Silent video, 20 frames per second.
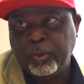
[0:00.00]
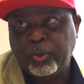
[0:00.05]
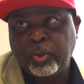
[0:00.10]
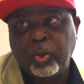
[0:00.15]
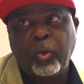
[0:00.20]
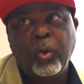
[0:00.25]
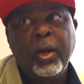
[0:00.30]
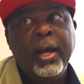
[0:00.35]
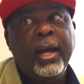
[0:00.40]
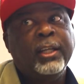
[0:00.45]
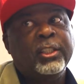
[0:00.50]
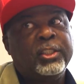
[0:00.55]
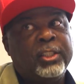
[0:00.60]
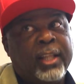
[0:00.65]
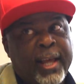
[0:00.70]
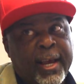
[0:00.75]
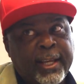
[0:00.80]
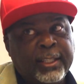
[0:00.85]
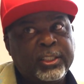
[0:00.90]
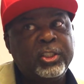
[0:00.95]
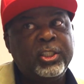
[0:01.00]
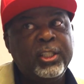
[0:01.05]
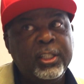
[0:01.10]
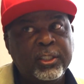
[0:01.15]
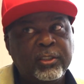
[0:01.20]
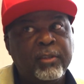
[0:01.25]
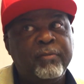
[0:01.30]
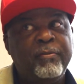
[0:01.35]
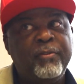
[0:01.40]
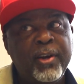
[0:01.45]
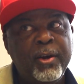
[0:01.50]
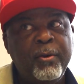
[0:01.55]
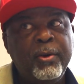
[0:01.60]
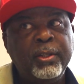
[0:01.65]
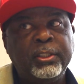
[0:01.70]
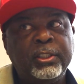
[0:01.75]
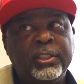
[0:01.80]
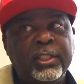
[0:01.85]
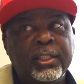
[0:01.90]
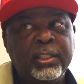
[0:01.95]
So oh. that she is a
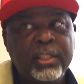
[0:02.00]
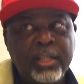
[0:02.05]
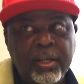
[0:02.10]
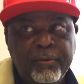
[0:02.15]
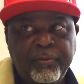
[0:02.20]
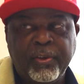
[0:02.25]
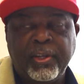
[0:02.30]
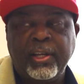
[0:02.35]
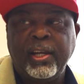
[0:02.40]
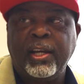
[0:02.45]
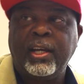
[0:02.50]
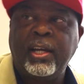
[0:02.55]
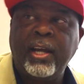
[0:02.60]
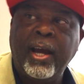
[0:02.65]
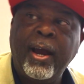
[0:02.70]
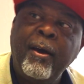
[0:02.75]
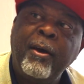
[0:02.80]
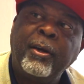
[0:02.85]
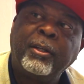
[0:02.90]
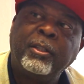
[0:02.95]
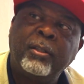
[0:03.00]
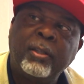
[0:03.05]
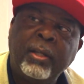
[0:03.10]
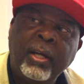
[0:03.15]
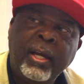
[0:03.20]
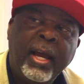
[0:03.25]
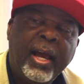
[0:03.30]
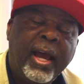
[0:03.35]
very significant character,